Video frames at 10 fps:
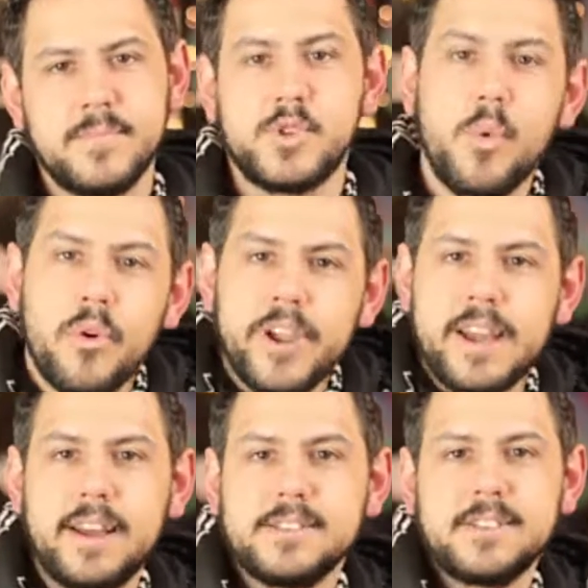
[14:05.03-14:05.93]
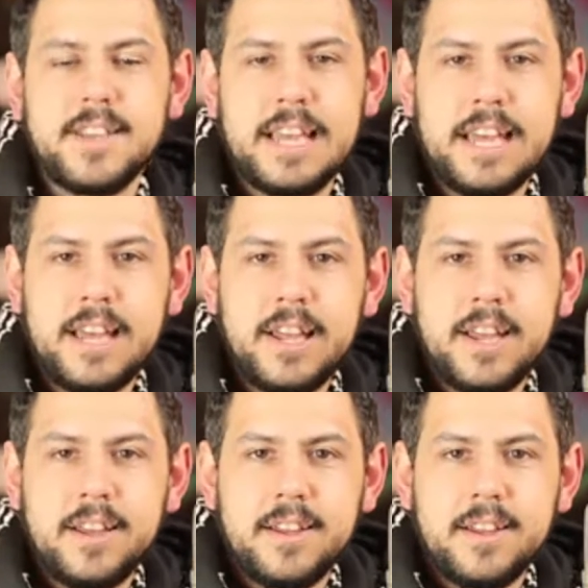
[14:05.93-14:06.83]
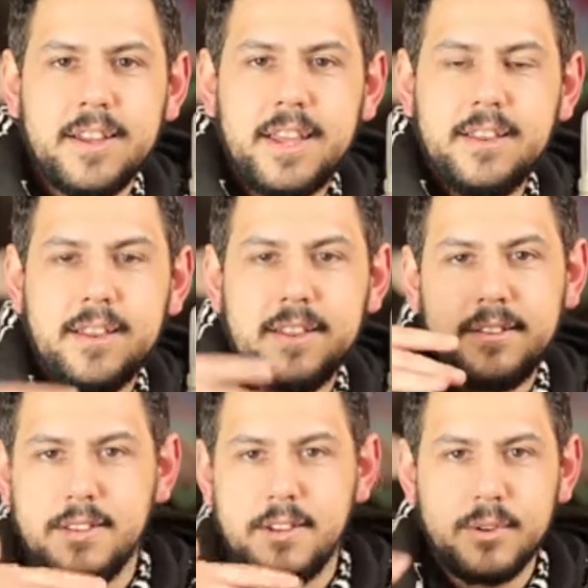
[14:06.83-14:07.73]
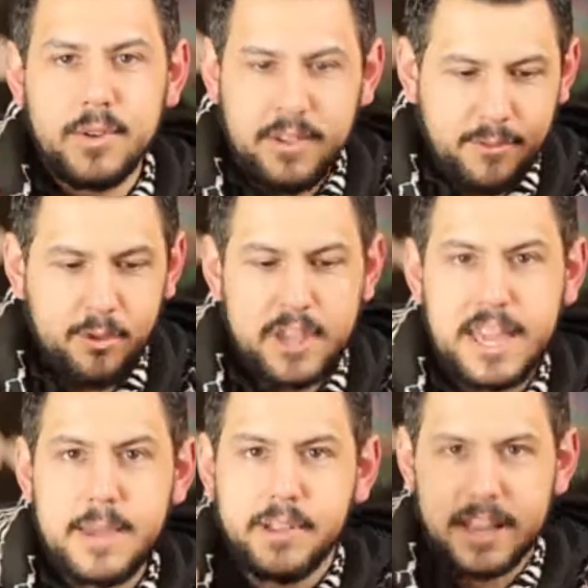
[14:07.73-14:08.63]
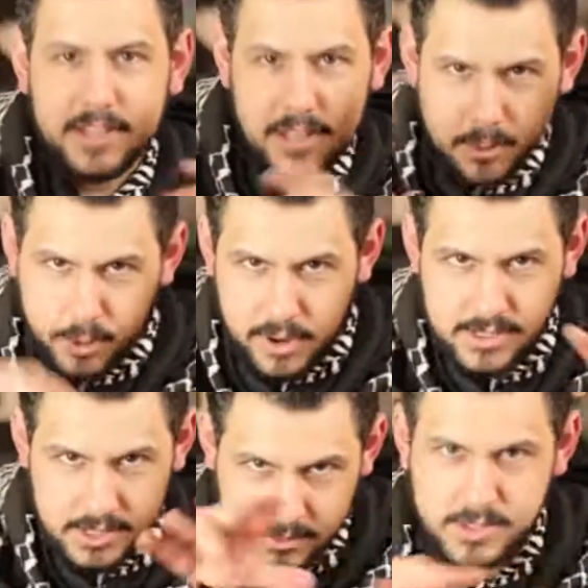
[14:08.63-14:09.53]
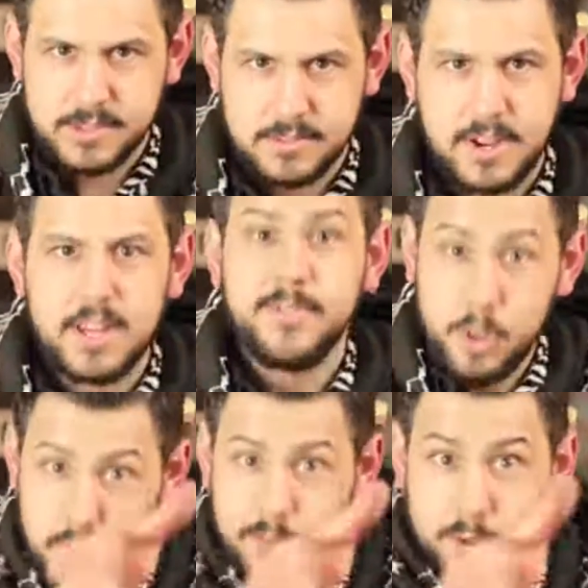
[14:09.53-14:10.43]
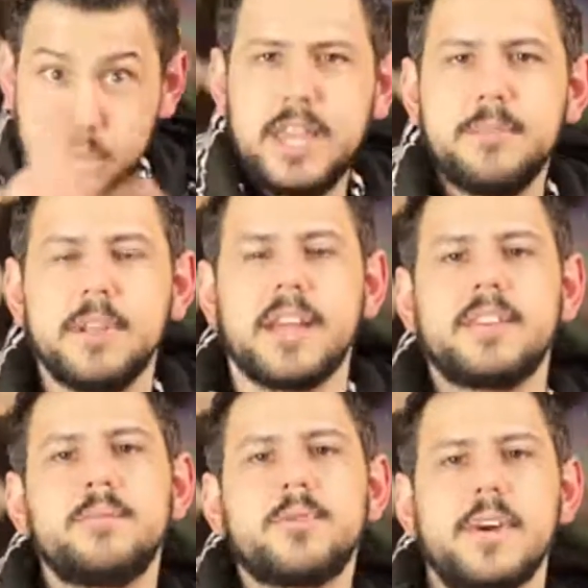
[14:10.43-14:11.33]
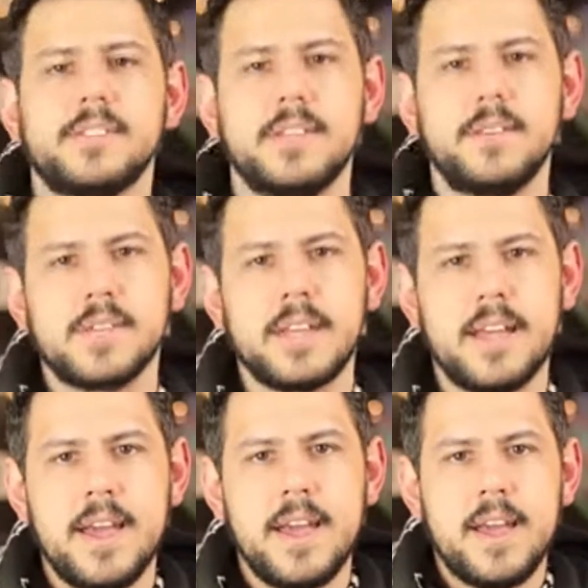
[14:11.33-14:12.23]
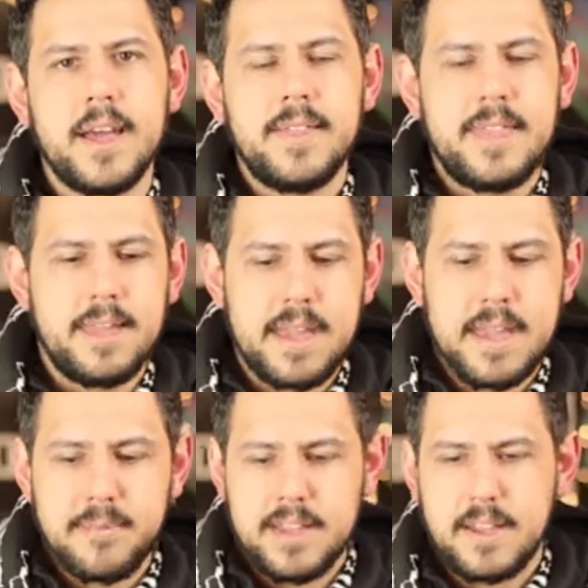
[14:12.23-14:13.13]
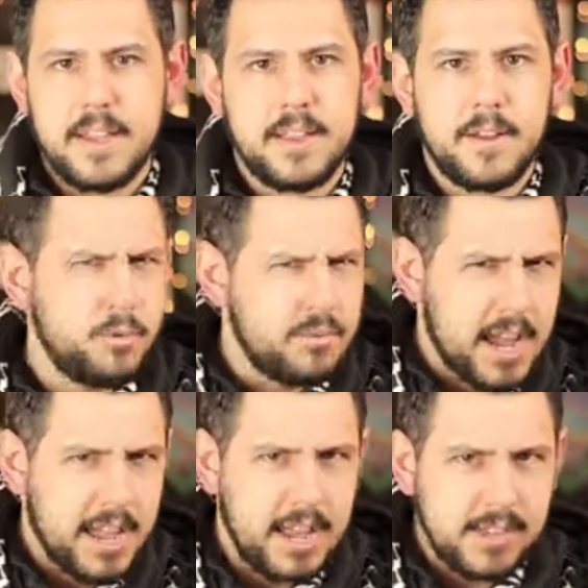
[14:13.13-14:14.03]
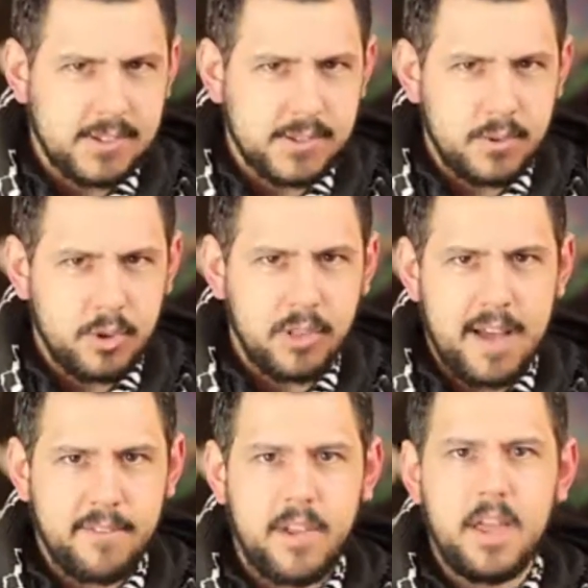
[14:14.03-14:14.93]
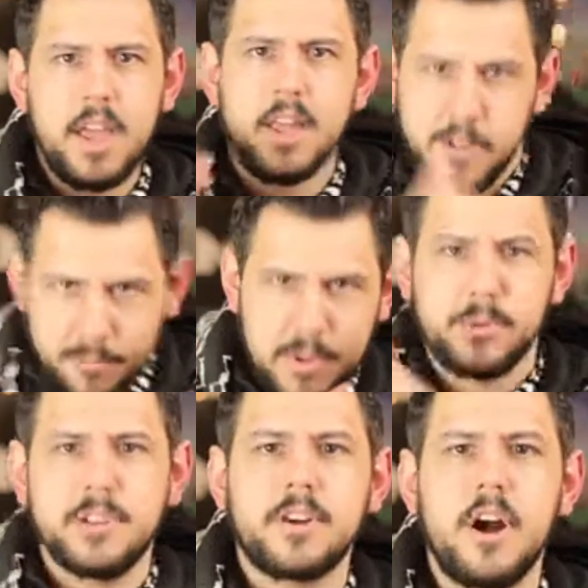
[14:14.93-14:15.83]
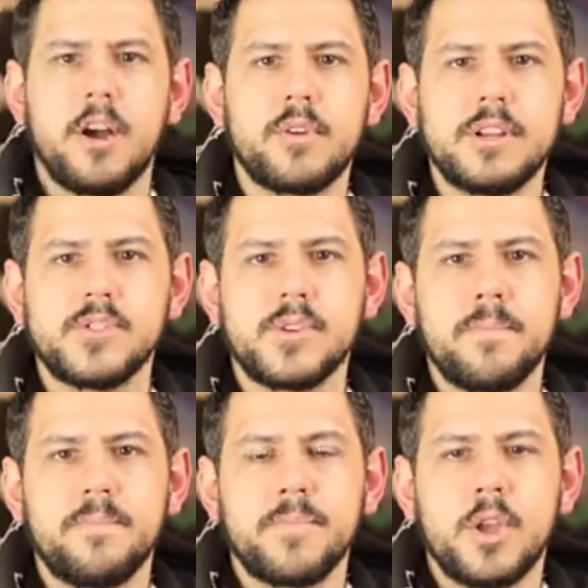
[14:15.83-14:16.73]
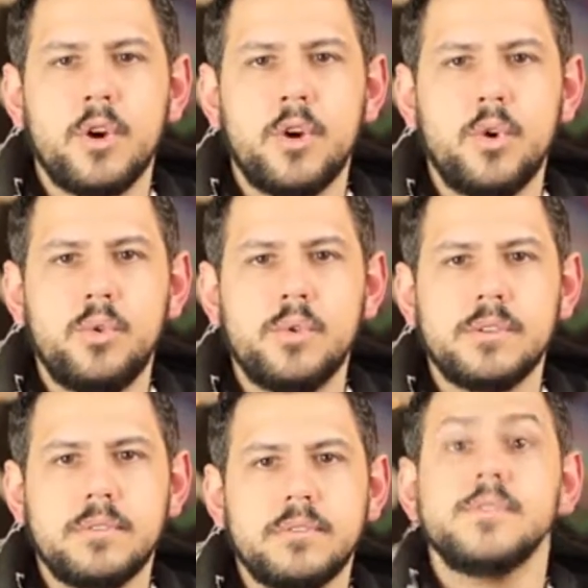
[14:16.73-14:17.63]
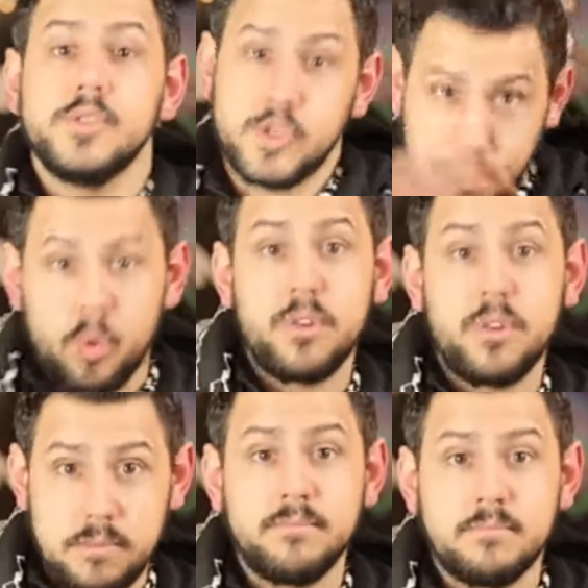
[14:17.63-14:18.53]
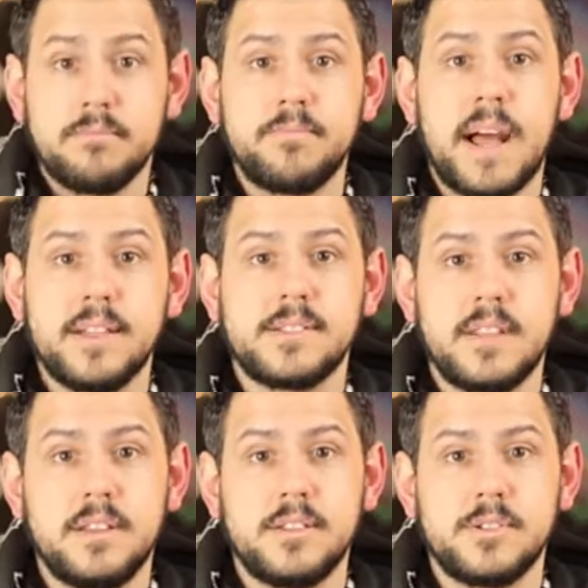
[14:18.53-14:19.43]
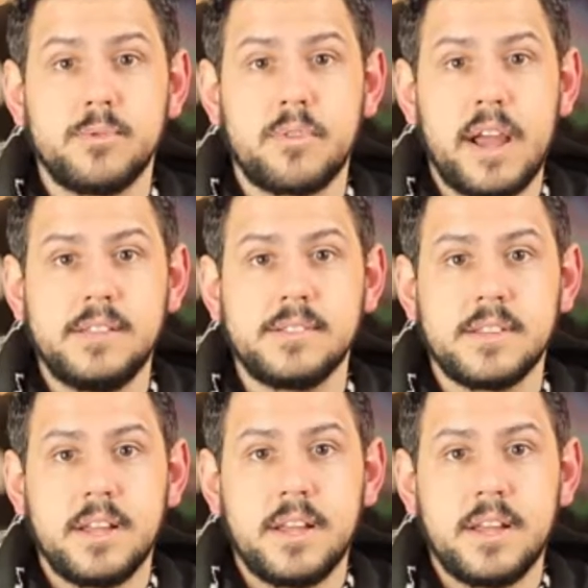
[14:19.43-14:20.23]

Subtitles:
Don't worry, guys. And, you know, if we keep electing progressives, right? If you keep electing progressives, then maybe in a few decades, you'll have enough people in Congress who support Palestinians' human rights